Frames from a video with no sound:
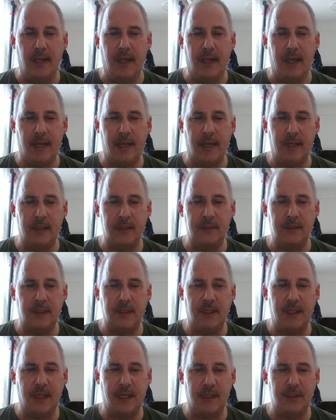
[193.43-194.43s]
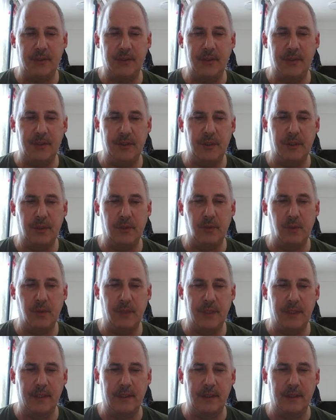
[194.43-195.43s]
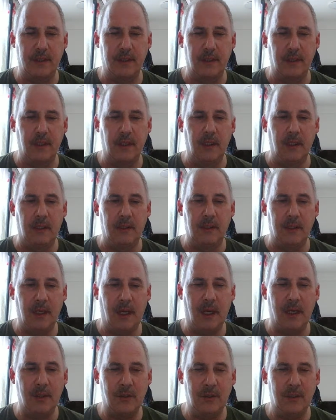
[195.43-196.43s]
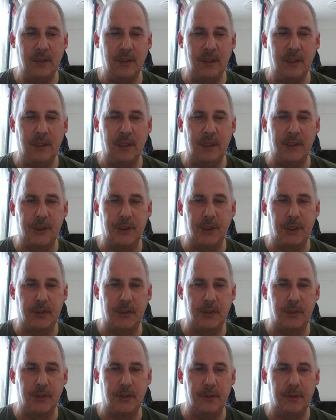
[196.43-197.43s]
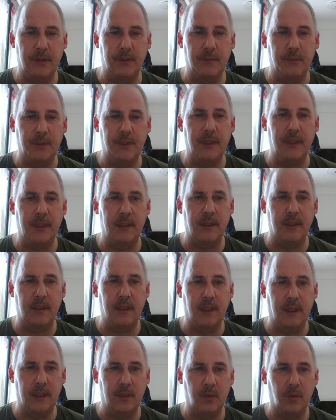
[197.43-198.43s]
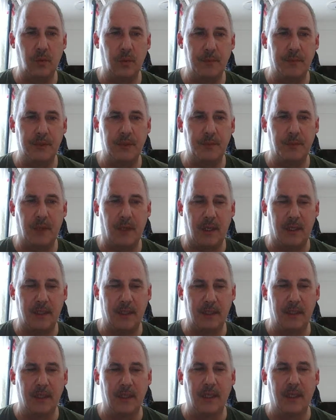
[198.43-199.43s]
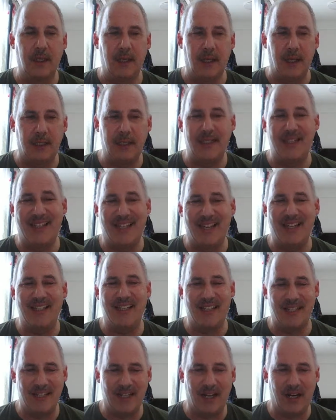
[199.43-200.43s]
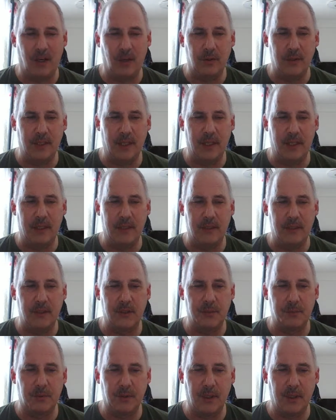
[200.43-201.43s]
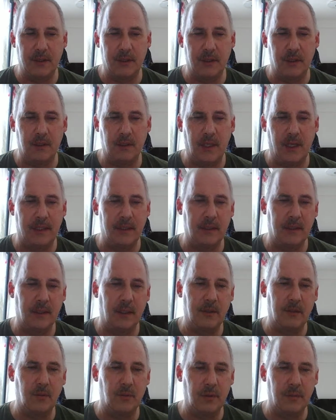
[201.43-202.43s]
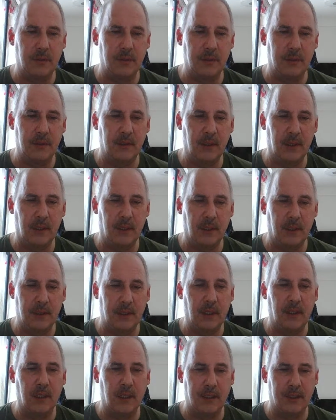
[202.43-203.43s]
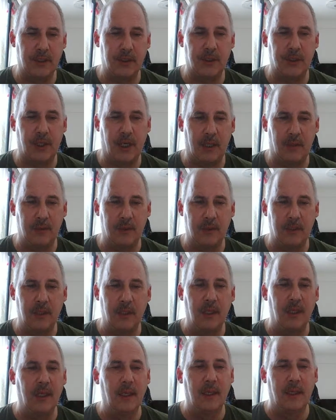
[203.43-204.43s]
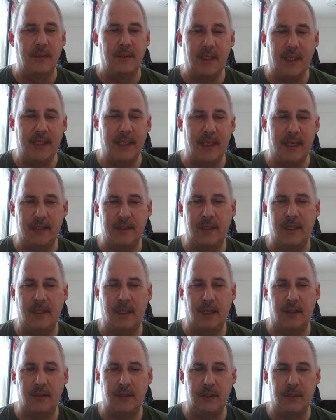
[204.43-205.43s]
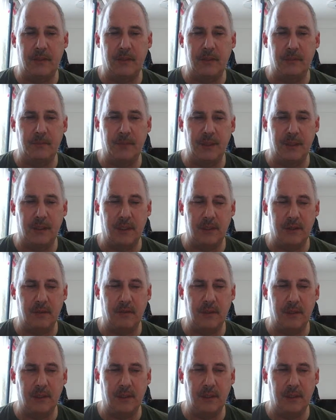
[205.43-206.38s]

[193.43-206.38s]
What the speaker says: And he has to deal with not only adjusting to being in a woman's body, and he can't get out, and his brother and another woman, young lady Sharon, they can't get out either because of